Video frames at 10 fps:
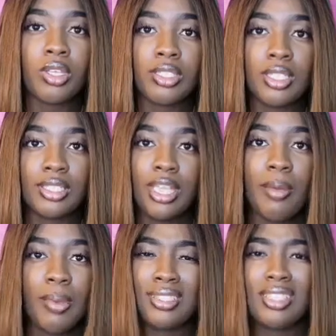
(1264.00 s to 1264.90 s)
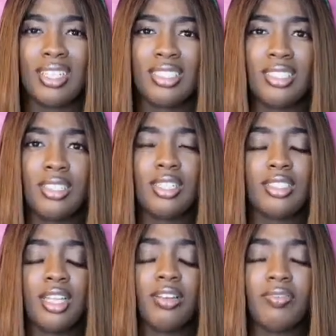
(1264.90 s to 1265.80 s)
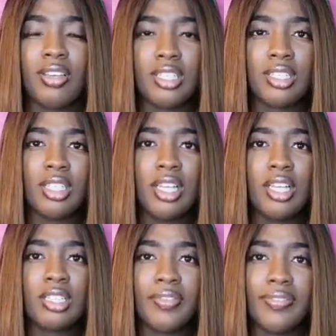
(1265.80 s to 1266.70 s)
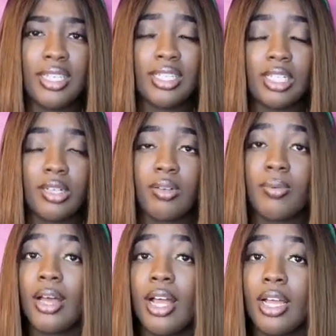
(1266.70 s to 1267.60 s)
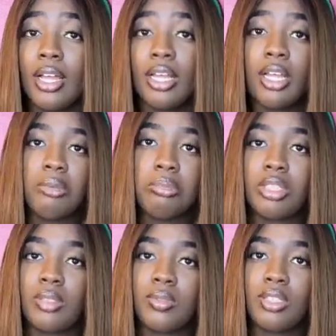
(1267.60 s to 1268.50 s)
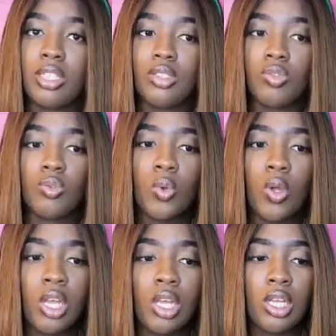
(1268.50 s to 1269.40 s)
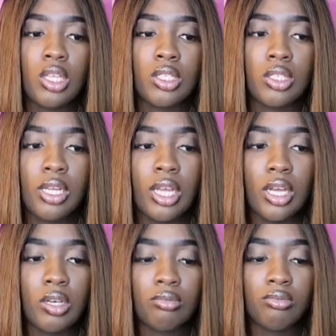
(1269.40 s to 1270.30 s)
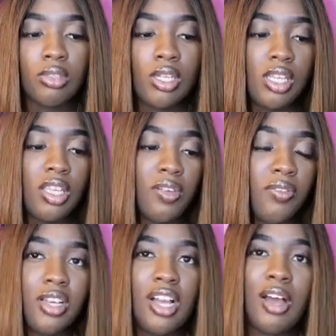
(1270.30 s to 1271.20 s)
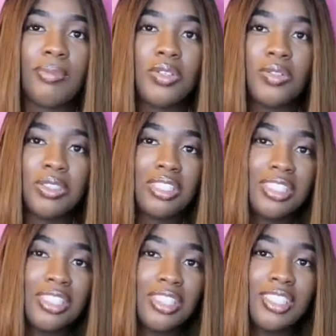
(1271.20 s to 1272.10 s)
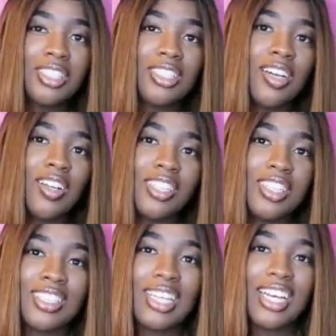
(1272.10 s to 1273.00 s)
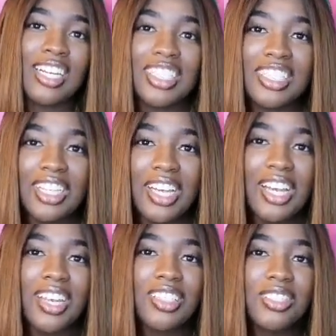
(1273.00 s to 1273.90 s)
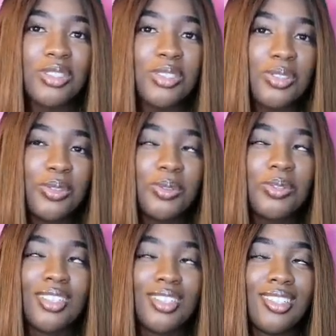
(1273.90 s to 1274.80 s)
can sit side by side instead of face to face. I don't know why. That's what we had to do. So now he up here copying, you look good and all this. I had a good time, did you?